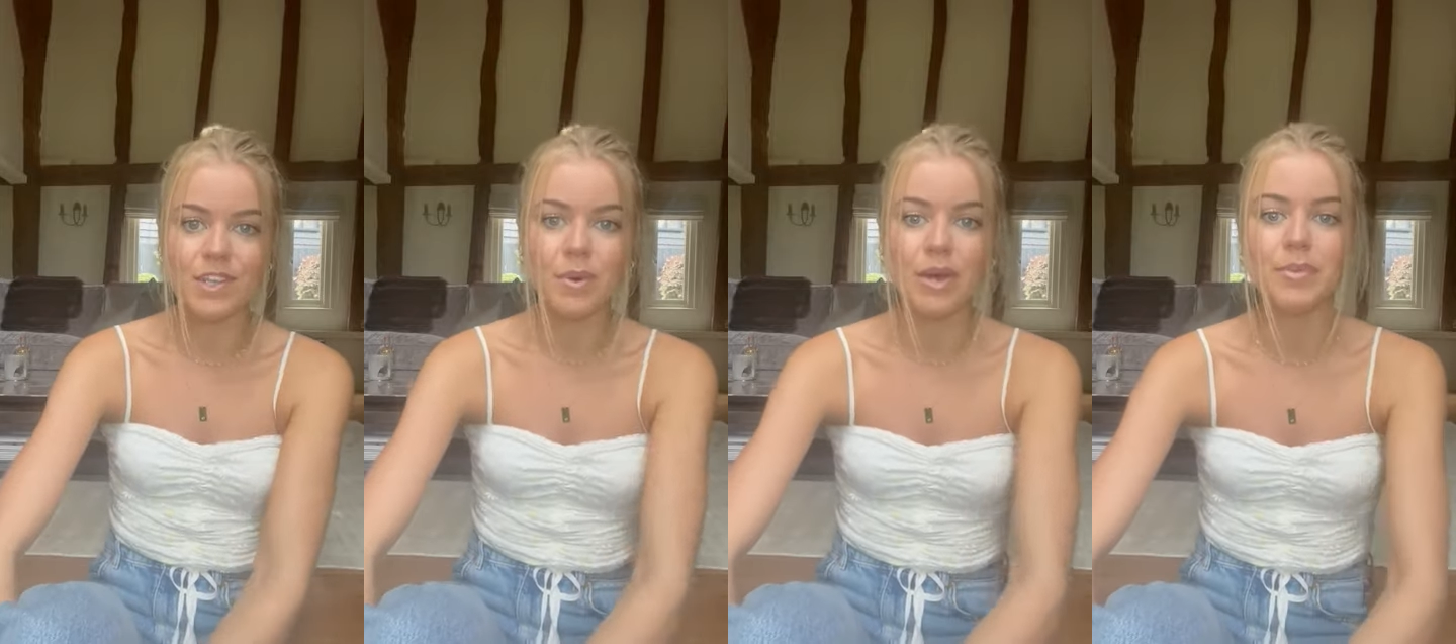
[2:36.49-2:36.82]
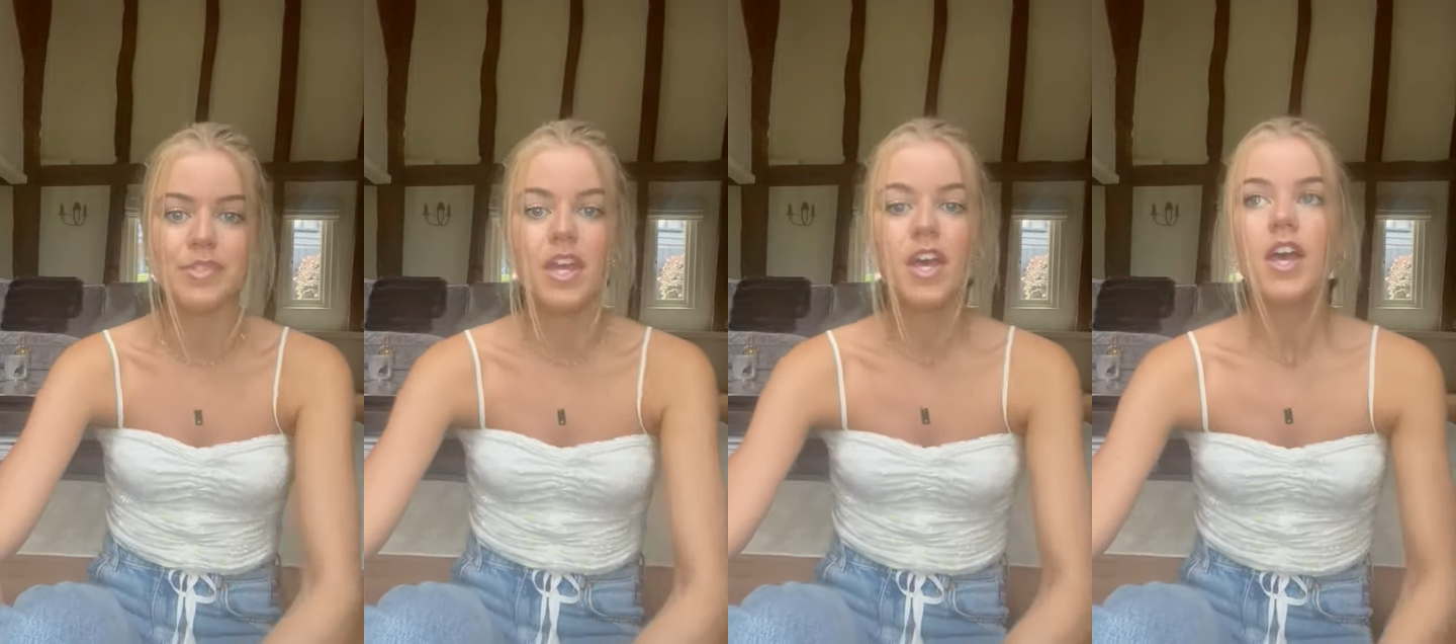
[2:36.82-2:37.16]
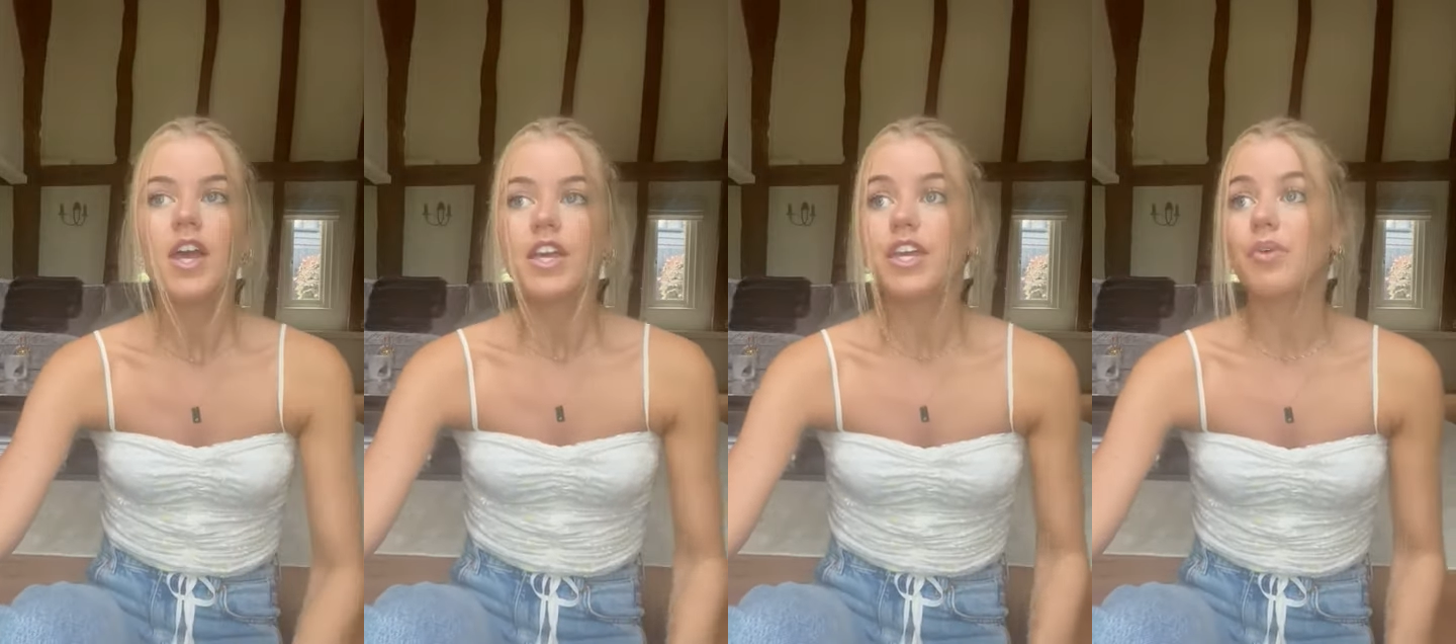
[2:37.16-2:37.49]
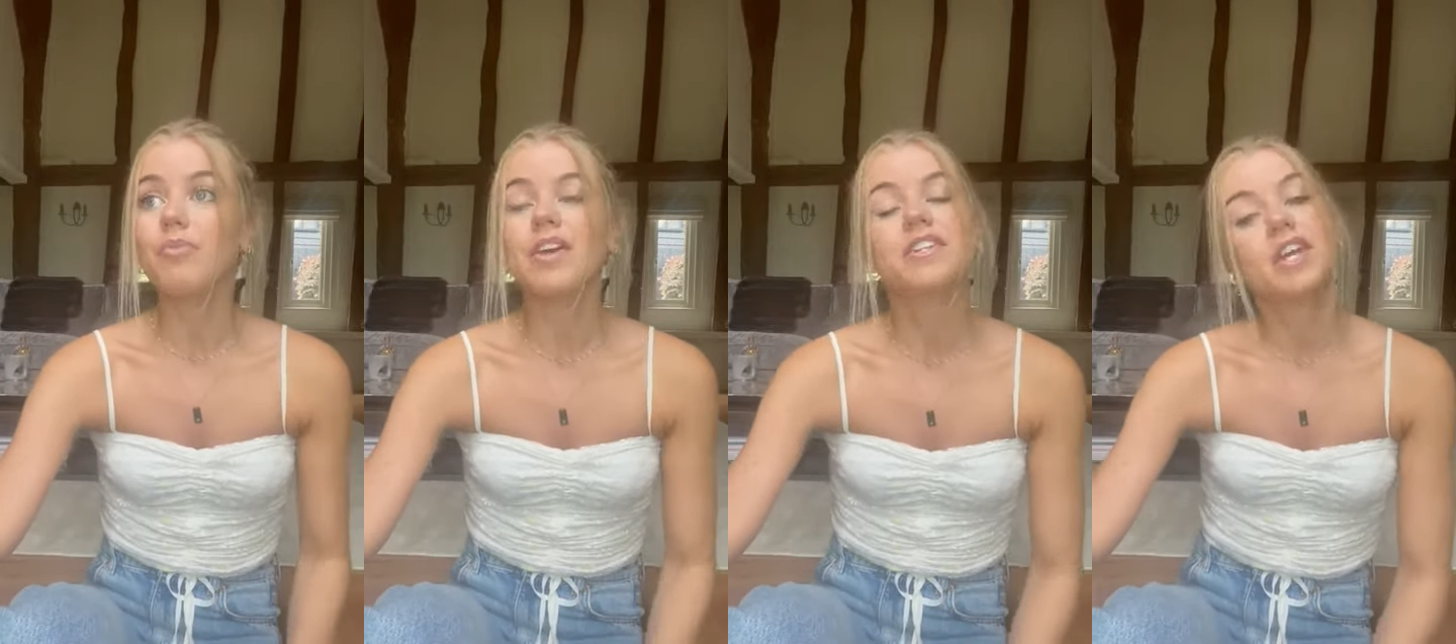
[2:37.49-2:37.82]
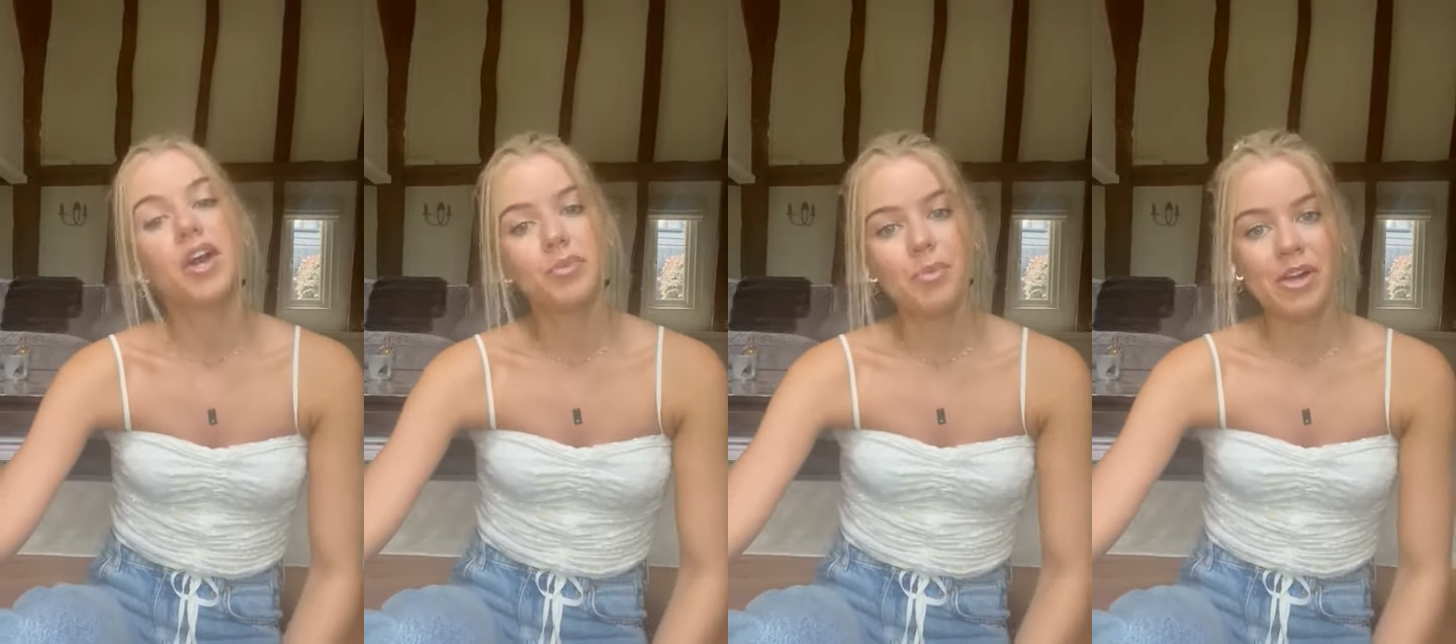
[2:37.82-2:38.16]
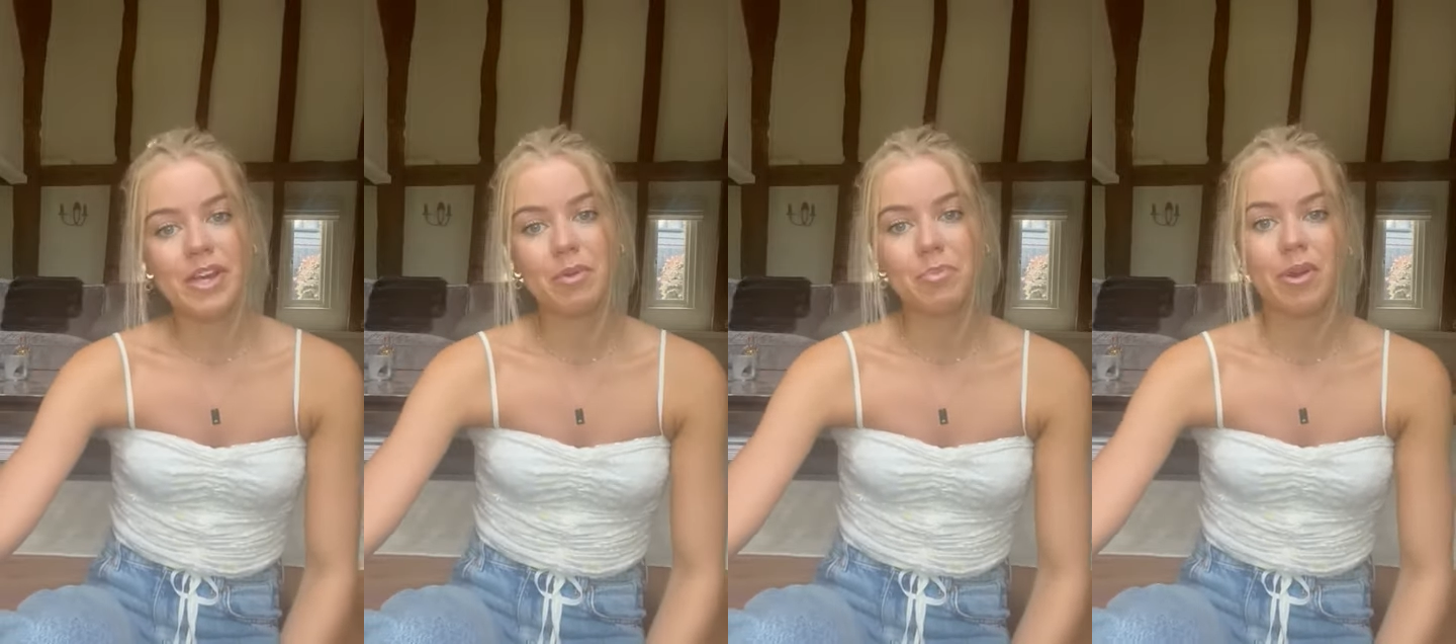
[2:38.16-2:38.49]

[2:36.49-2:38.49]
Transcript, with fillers: So I was, you know, writing home workout